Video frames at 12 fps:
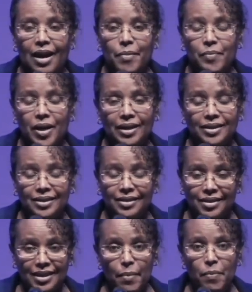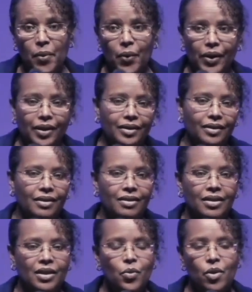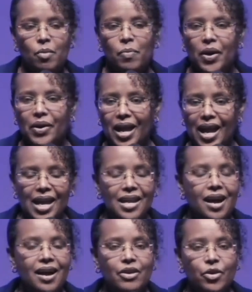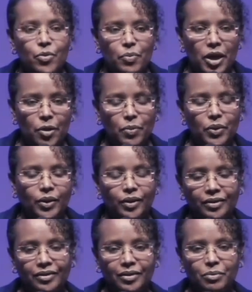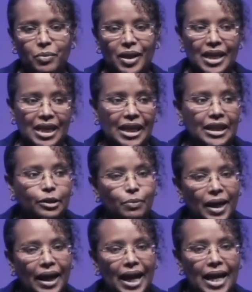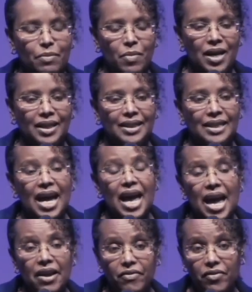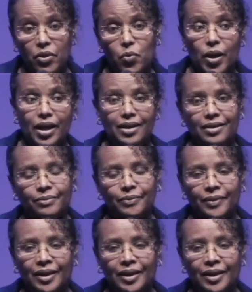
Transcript: Um, at some point, there were about 800 people being killed by landmines every week